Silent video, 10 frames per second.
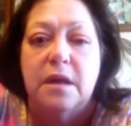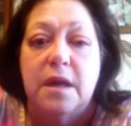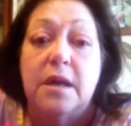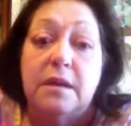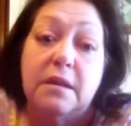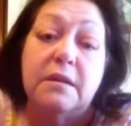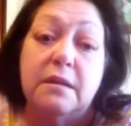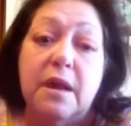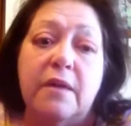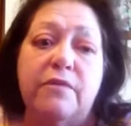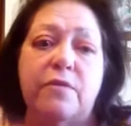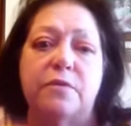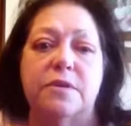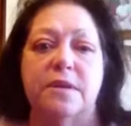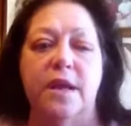And of
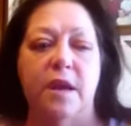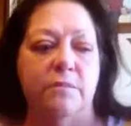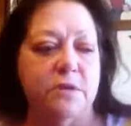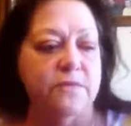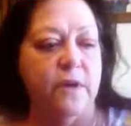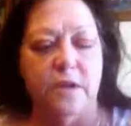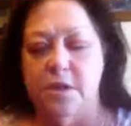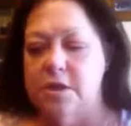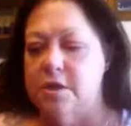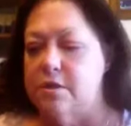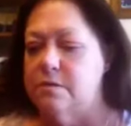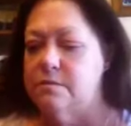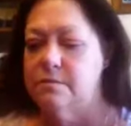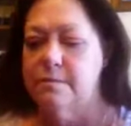course the camera's on too.